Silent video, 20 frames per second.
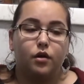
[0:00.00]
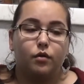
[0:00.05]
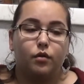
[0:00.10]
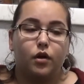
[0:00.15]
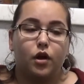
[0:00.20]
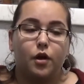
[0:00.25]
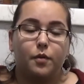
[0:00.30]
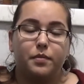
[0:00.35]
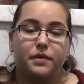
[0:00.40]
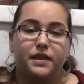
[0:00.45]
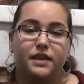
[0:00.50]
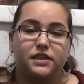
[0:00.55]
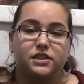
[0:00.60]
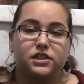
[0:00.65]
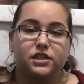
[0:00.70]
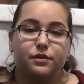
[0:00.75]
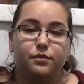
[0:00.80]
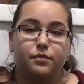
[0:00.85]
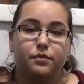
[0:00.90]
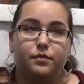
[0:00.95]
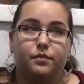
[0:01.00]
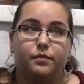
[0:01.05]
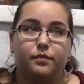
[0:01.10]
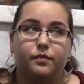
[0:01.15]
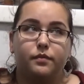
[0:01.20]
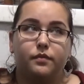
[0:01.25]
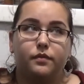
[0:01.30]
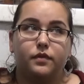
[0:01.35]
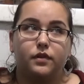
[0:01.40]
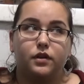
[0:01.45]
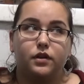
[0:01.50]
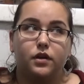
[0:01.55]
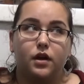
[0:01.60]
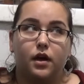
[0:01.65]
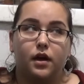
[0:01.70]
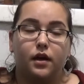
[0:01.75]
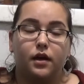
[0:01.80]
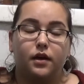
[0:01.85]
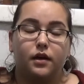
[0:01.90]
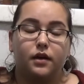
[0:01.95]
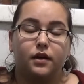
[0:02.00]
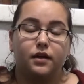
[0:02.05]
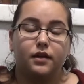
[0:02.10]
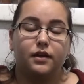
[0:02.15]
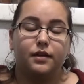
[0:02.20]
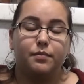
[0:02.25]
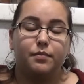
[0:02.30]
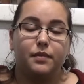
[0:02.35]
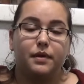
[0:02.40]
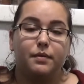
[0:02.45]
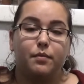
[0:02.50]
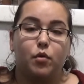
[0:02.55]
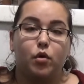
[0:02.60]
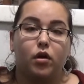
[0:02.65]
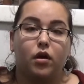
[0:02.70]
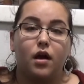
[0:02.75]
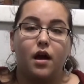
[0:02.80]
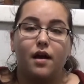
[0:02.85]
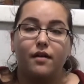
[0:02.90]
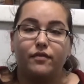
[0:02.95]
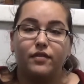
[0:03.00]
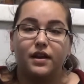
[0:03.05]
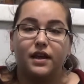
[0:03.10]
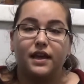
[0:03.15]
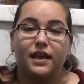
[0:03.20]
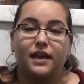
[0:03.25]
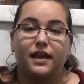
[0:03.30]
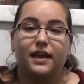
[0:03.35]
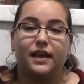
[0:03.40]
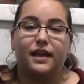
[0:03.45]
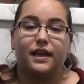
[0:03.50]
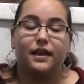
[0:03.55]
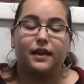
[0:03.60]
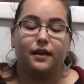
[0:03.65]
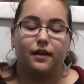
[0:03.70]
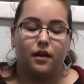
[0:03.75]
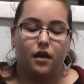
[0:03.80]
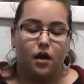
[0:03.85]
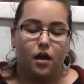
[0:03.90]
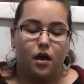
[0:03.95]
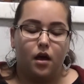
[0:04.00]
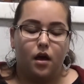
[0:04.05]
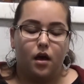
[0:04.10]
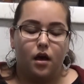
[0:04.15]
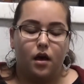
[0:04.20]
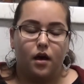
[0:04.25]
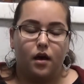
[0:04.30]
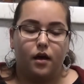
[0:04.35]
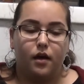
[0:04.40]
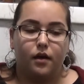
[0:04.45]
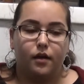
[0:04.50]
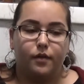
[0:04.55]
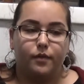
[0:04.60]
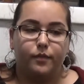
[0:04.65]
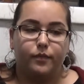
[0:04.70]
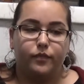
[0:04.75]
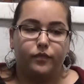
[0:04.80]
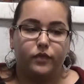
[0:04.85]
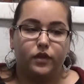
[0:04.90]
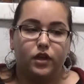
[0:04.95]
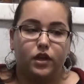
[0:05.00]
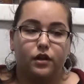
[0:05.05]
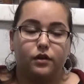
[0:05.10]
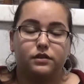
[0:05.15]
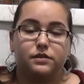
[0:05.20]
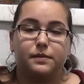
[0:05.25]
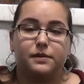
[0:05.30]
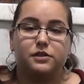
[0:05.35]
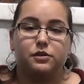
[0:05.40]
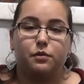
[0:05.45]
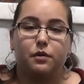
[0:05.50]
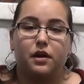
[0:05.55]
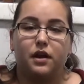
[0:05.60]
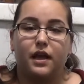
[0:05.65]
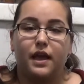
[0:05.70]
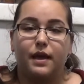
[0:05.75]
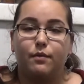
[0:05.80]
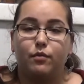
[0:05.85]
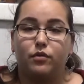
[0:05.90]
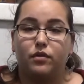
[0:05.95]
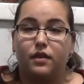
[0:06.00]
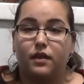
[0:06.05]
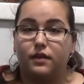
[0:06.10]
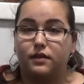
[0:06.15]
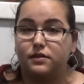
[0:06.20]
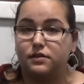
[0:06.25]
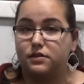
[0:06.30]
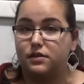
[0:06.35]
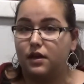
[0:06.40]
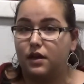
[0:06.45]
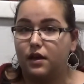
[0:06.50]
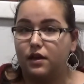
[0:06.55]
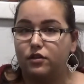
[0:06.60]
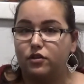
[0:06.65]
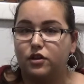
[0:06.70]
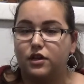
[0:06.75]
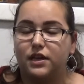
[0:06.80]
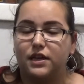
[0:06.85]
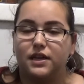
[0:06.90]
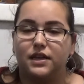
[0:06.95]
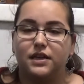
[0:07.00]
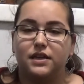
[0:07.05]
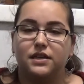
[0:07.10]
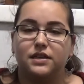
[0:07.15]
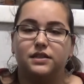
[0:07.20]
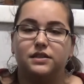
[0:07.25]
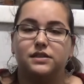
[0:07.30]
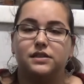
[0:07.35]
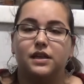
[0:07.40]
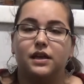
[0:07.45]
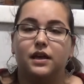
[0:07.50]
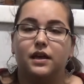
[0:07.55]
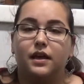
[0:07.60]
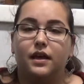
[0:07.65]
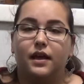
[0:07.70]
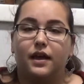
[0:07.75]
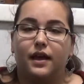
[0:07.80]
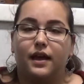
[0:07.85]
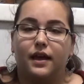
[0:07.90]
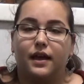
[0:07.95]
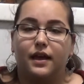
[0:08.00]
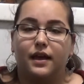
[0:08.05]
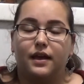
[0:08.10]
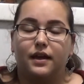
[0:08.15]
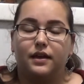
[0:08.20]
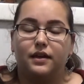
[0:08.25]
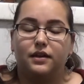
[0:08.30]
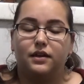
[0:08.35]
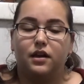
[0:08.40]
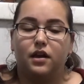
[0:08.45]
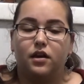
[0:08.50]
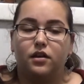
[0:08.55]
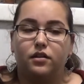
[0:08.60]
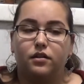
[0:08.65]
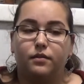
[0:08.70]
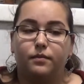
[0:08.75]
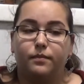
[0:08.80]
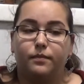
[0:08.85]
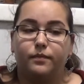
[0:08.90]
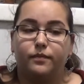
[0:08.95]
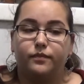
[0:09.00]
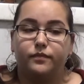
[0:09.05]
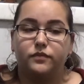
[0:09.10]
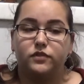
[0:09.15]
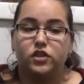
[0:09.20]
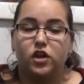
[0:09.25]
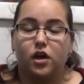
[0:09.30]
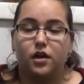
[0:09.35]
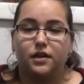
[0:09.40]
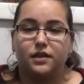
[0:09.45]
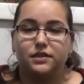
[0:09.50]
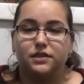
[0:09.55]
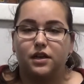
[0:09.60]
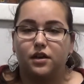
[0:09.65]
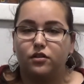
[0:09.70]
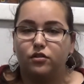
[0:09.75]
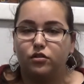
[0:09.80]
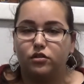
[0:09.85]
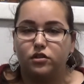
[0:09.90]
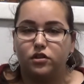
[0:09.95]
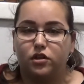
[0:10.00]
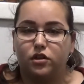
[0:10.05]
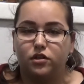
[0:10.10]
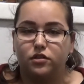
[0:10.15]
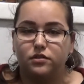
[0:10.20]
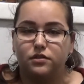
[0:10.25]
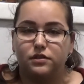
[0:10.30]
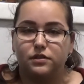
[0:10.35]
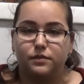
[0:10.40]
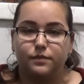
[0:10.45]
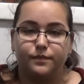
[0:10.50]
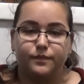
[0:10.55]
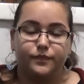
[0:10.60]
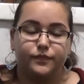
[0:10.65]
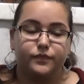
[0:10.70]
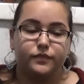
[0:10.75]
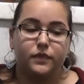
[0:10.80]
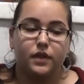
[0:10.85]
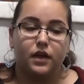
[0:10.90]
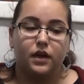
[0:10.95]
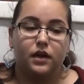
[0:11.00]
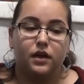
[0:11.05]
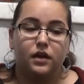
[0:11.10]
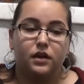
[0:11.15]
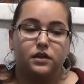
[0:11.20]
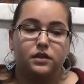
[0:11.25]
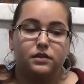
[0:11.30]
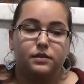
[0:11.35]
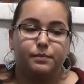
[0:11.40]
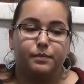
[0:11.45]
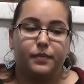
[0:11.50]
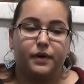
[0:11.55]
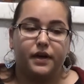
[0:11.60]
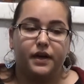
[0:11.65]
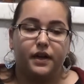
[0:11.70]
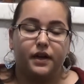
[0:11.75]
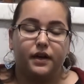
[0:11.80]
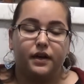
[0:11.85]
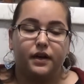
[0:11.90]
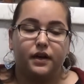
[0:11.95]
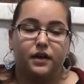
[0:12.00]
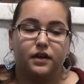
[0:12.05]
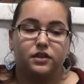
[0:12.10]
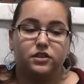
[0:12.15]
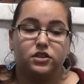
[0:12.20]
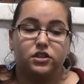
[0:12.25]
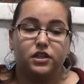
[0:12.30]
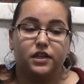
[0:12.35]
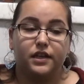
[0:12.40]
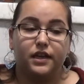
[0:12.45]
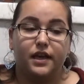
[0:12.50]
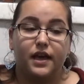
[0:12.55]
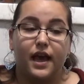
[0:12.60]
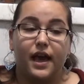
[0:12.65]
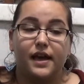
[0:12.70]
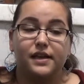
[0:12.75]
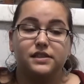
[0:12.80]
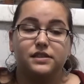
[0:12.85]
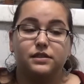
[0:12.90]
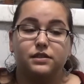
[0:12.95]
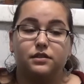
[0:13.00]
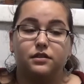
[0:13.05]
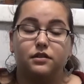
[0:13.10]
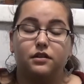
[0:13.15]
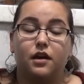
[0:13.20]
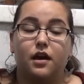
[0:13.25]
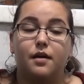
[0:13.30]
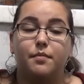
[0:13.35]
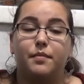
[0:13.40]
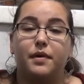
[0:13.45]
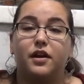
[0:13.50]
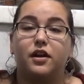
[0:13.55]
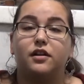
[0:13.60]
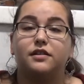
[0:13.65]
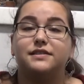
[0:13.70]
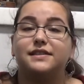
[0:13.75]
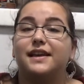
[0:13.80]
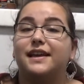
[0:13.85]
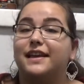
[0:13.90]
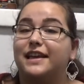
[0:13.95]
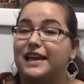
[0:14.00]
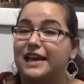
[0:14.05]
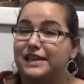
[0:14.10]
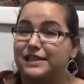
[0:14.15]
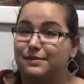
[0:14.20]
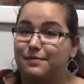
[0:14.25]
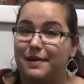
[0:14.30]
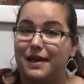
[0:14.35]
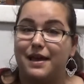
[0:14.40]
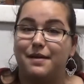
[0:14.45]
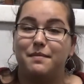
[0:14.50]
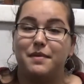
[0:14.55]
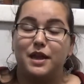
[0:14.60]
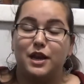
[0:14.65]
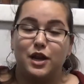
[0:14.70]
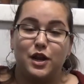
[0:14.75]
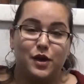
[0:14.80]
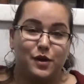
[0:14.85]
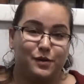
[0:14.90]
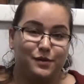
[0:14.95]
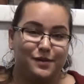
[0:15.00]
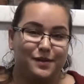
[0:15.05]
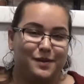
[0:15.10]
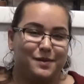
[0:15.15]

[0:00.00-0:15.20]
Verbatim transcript: we're hoping that she uh, can be more confident and um, you know, especially where it came with us other kids and um, talking to other adults. But uh, she has gotten better at saying yes, ma'am, and no,